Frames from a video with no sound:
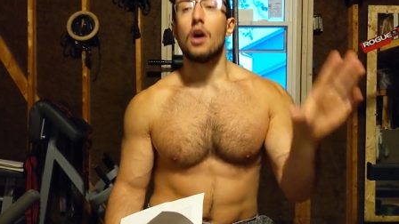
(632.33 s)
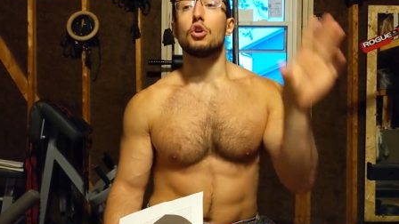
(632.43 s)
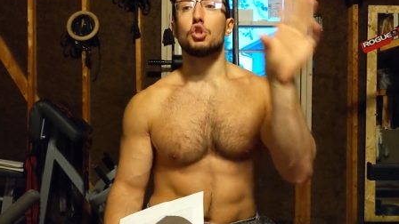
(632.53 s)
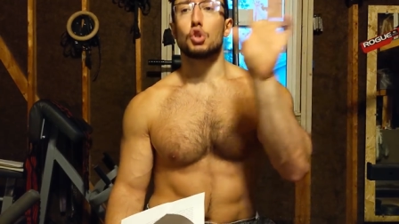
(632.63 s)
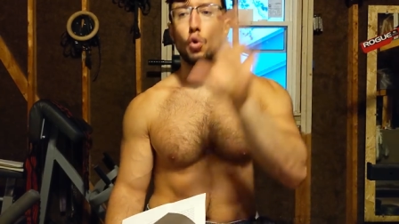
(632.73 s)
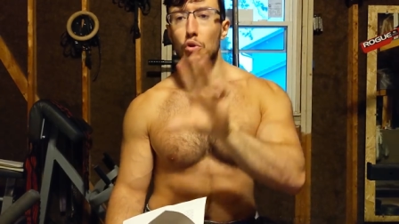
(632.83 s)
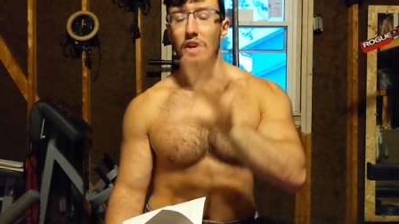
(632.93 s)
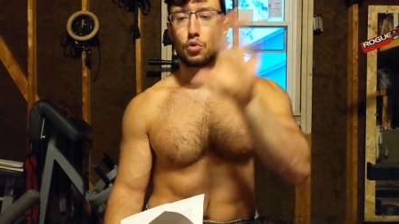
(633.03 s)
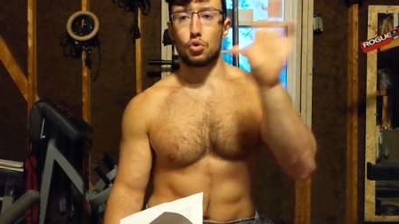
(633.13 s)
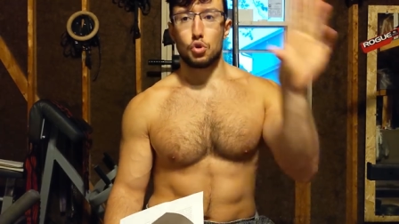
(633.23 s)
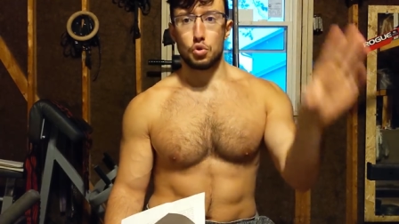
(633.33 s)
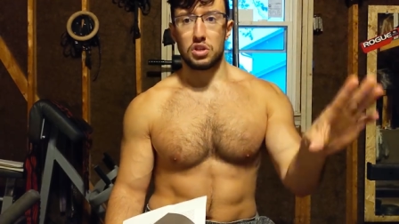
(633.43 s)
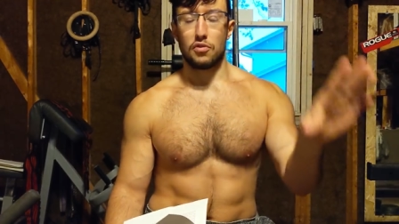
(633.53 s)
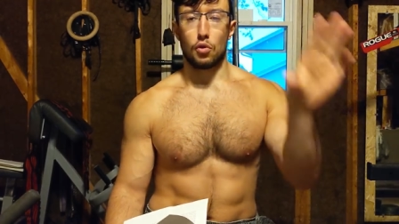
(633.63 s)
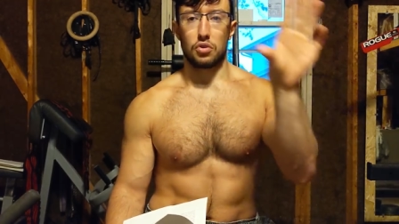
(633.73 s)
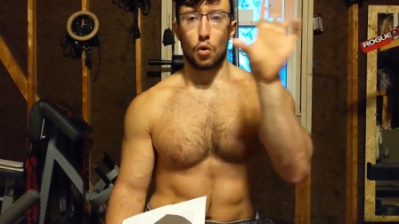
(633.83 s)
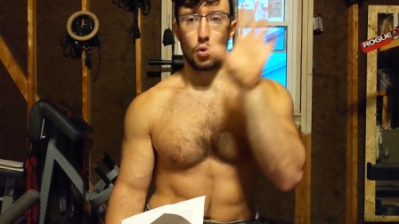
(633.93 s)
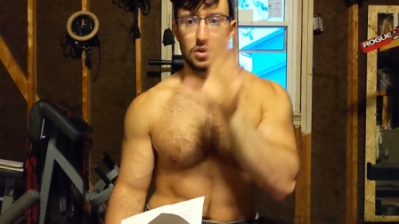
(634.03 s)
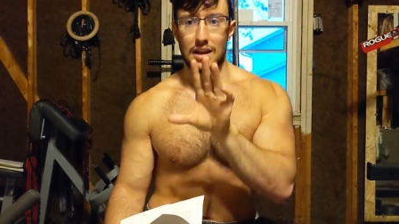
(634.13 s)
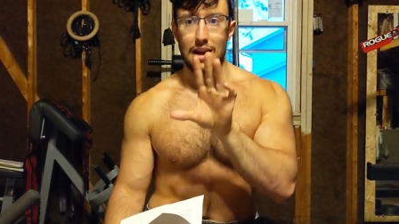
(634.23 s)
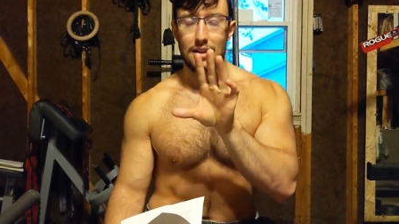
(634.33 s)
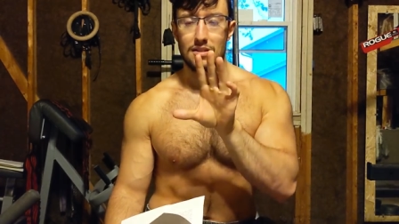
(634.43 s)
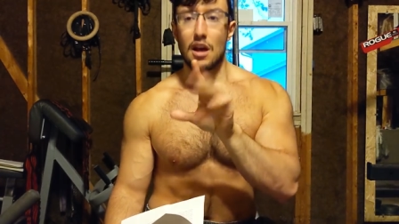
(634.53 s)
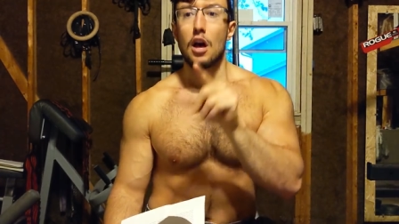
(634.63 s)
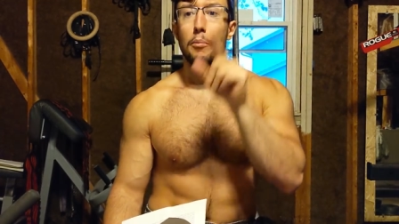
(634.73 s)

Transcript: so they could use it for their own gains,